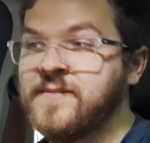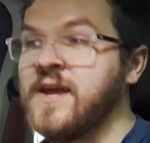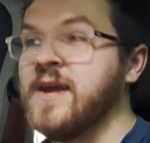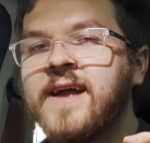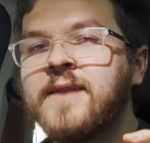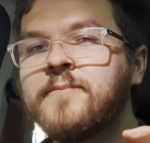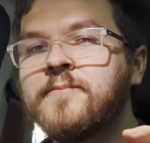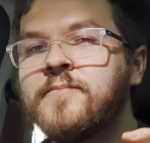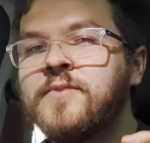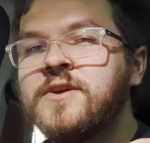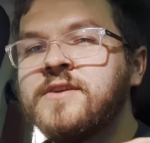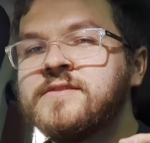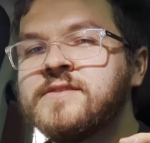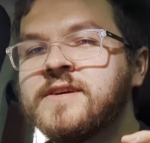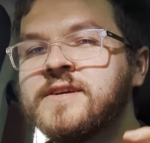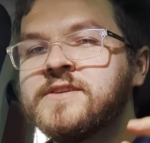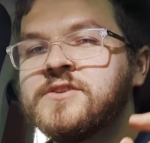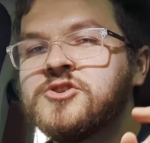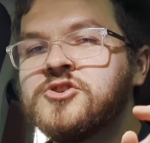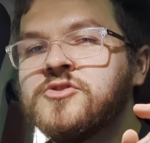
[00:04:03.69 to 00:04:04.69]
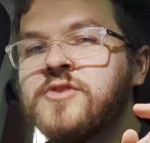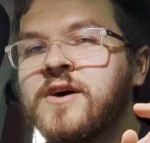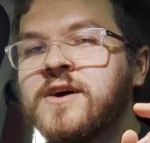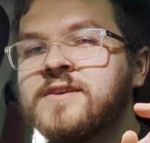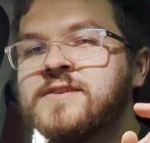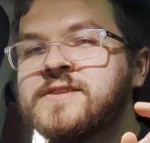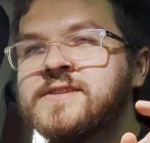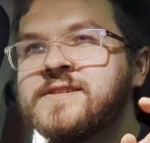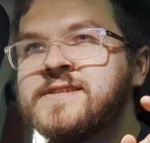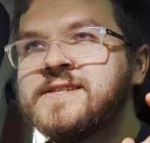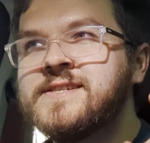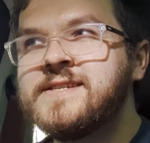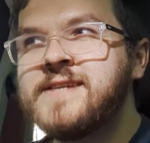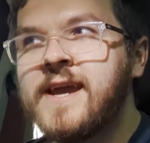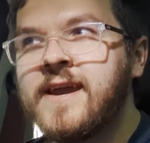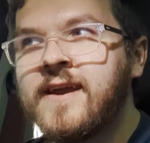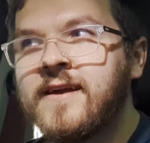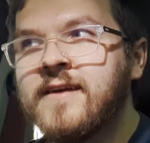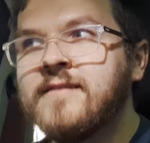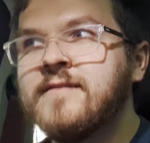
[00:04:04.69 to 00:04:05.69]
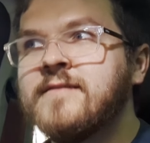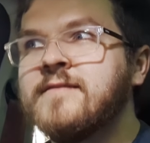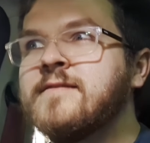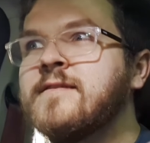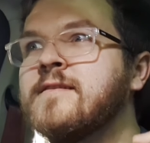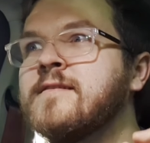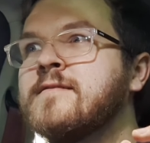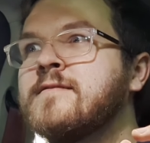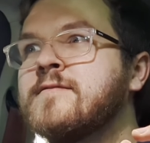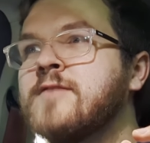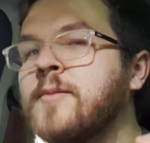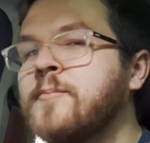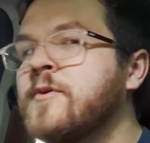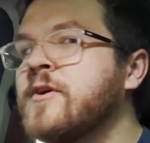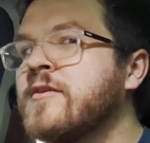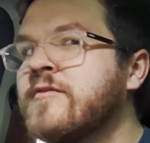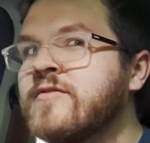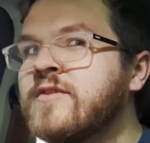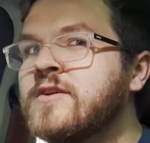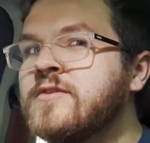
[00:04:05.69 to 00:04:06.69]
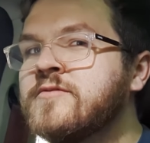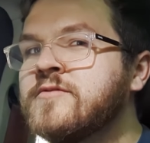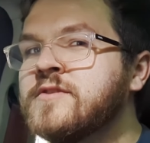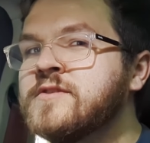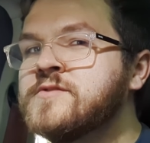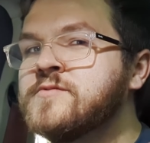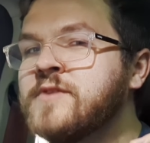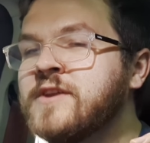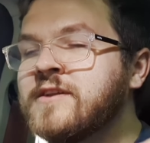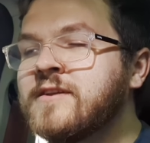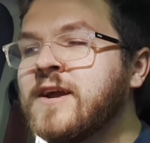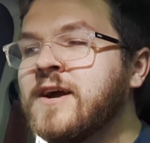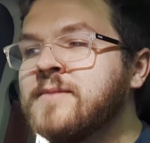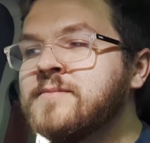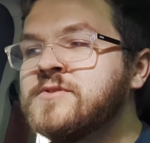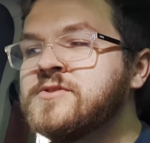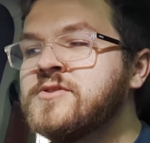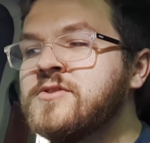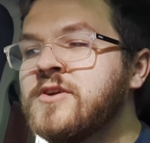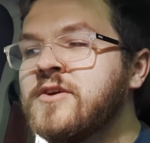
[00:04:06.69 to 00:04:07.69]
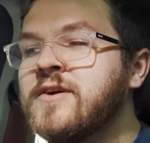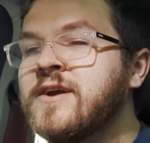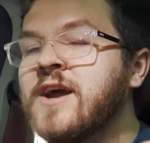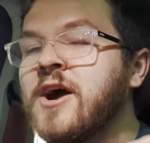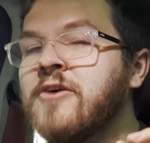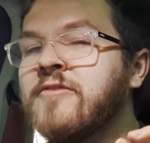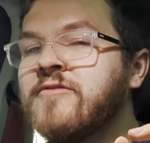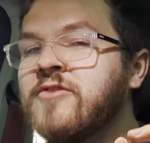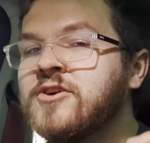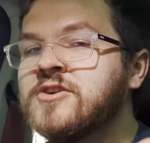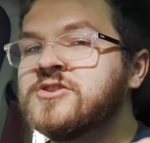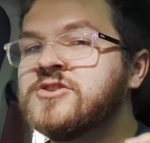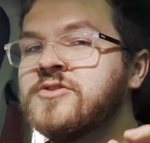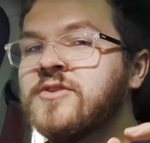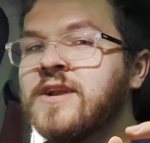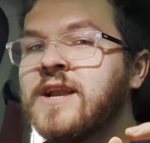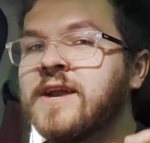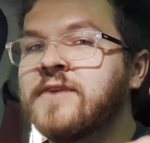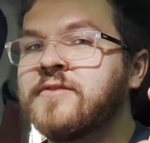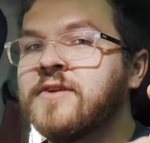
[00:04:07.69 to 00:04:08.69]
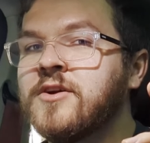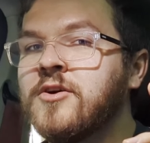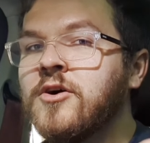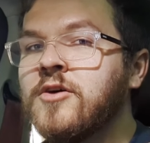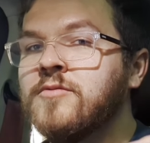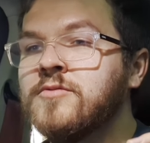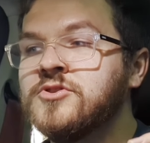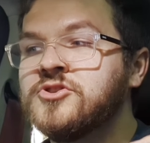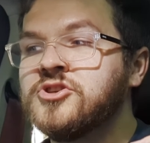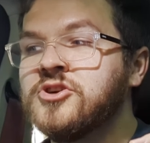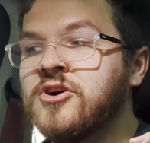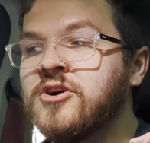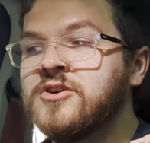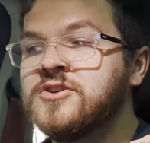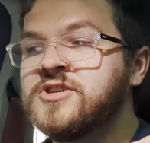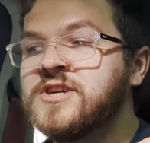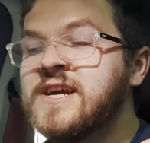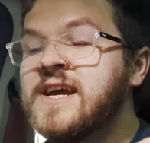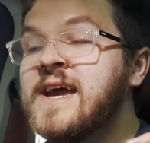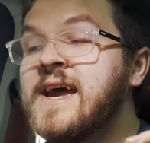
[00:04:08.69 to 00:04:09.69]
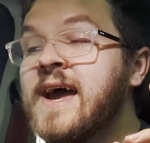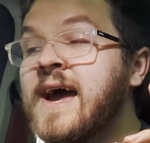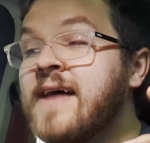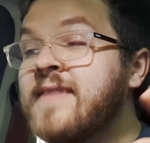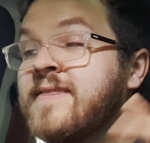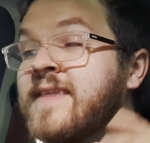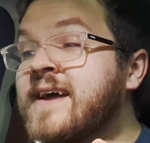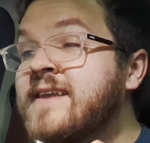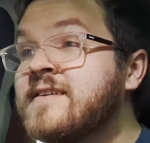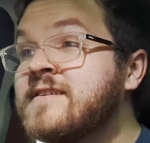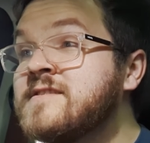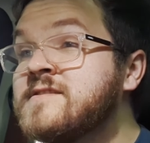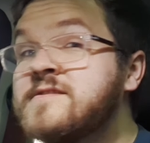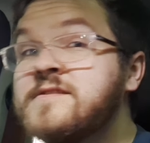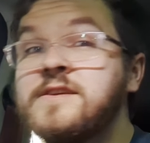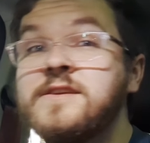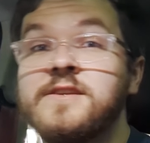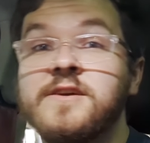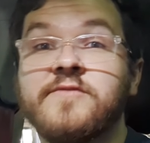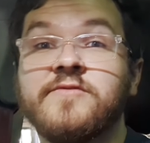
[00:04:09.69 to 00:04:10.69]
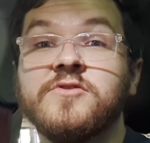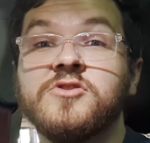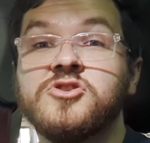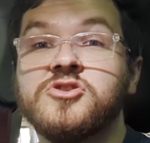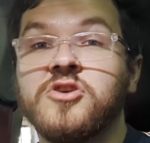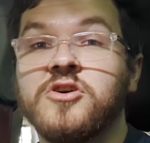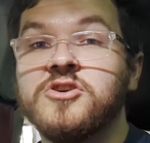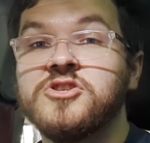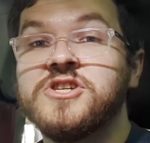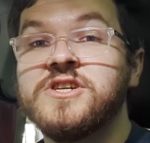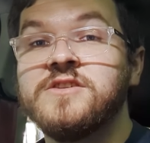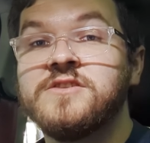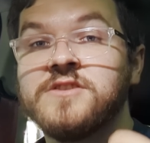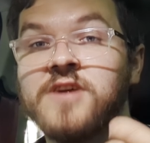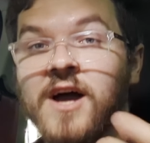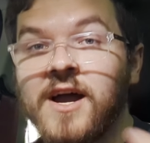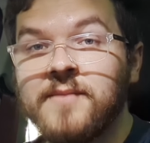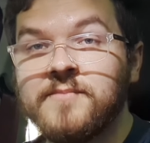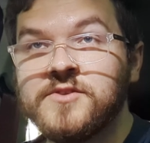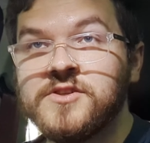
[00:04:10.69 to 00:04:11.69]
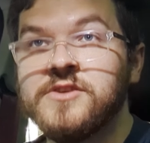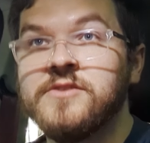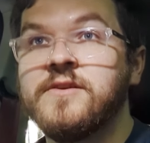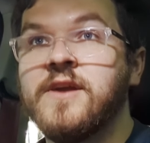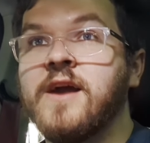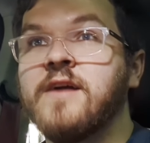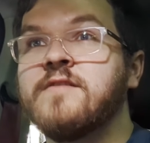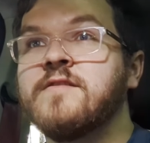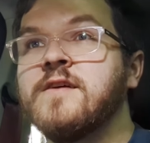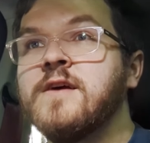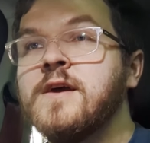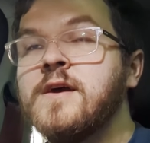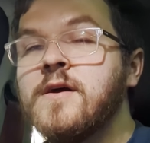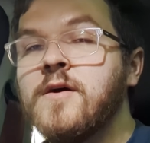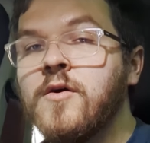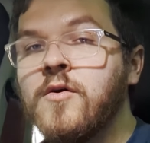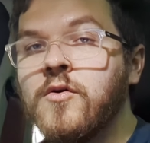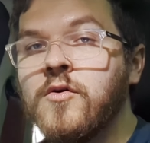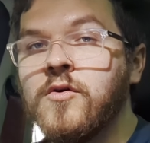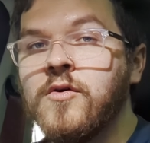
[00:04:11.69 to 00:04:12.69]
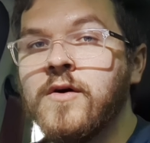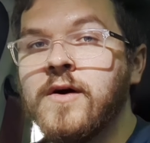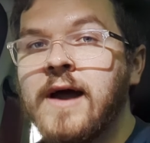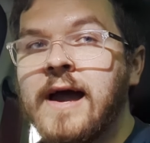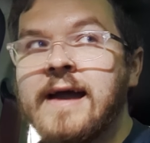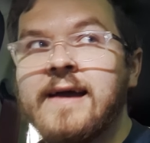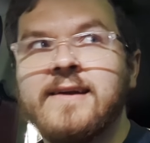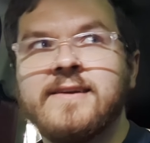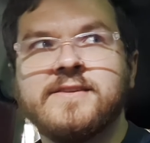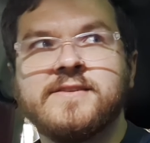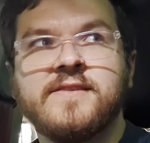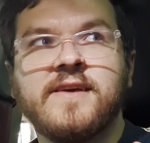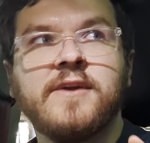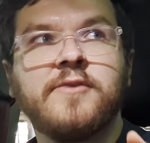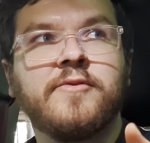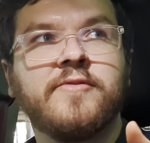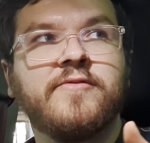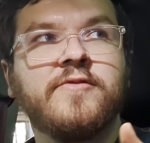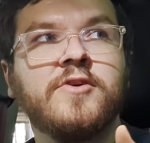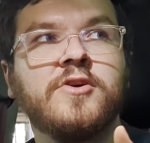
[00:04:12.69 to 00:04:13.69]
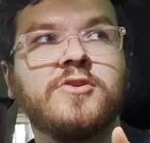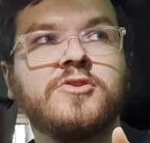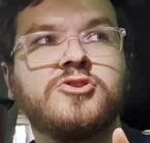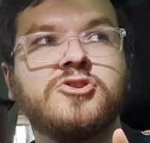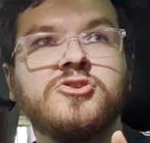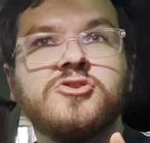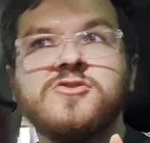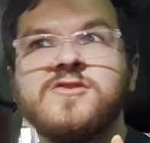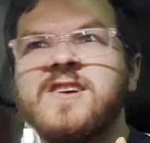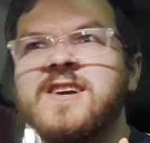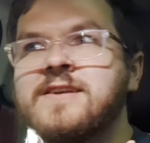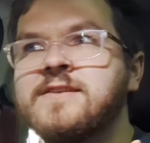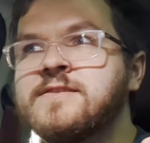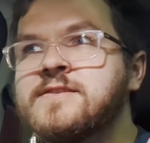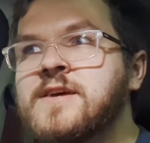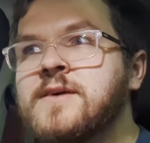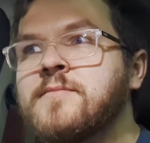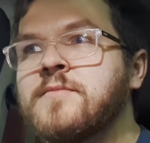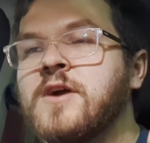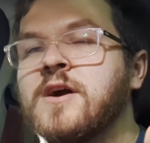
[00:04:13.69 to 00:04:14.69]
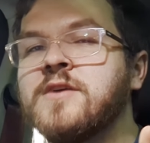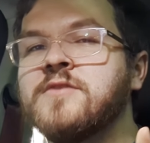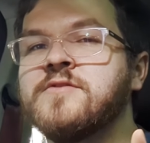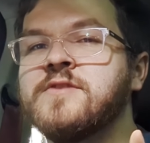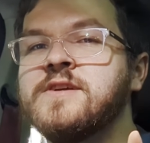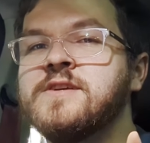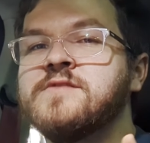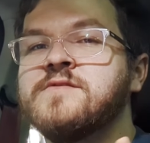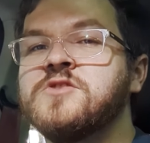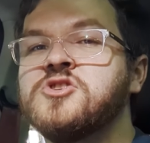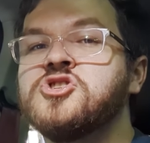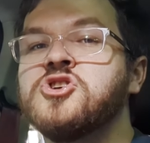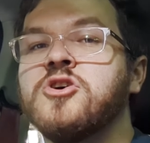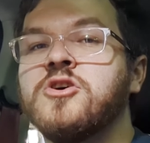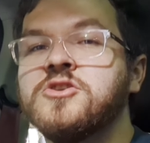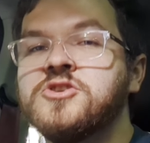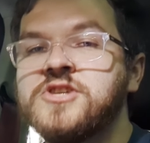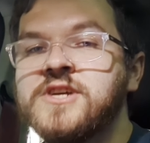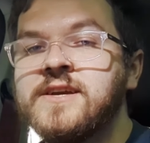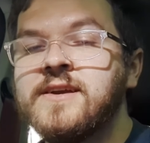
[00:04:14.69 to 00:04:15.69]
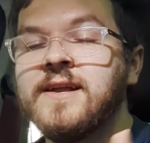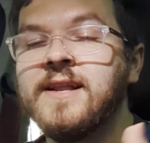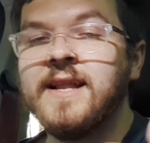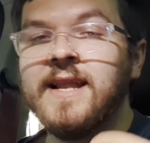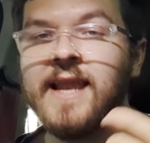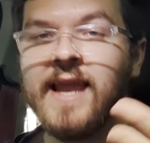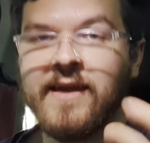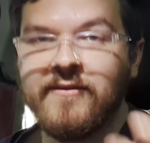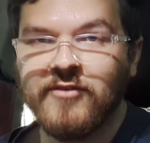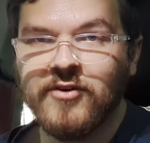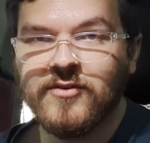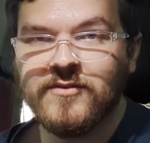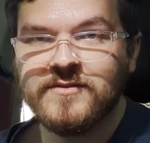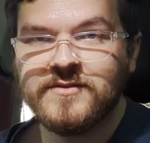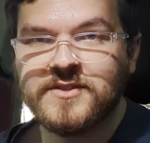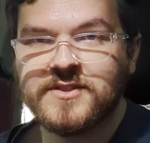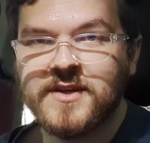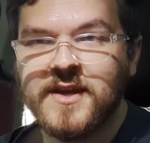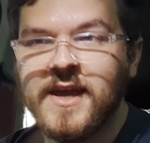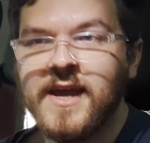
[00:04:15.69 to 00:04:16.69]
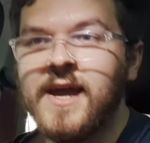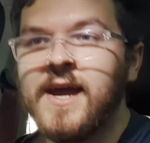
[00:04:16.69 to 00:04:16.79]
That brings us to our second topic of interest when it comes to knowing how fast your electric car will charge, and that is the different charging types you get, or as they refer to in some countries, the charging levels.